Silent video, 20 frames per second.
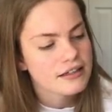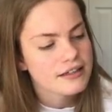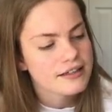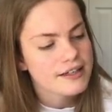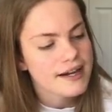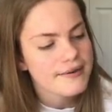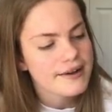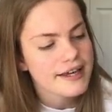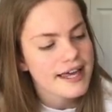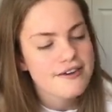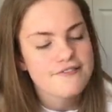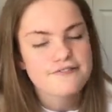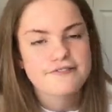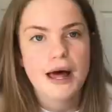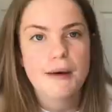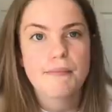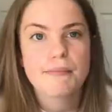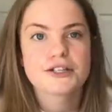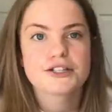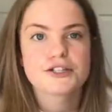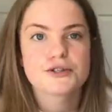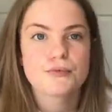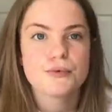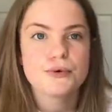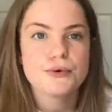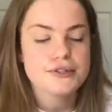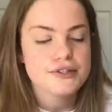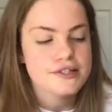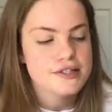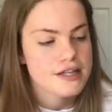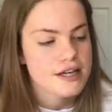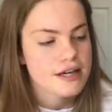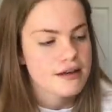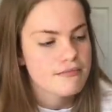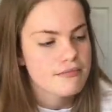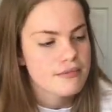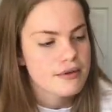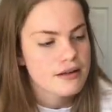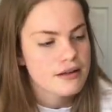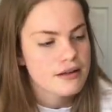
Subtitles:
Now it came flapping towards them.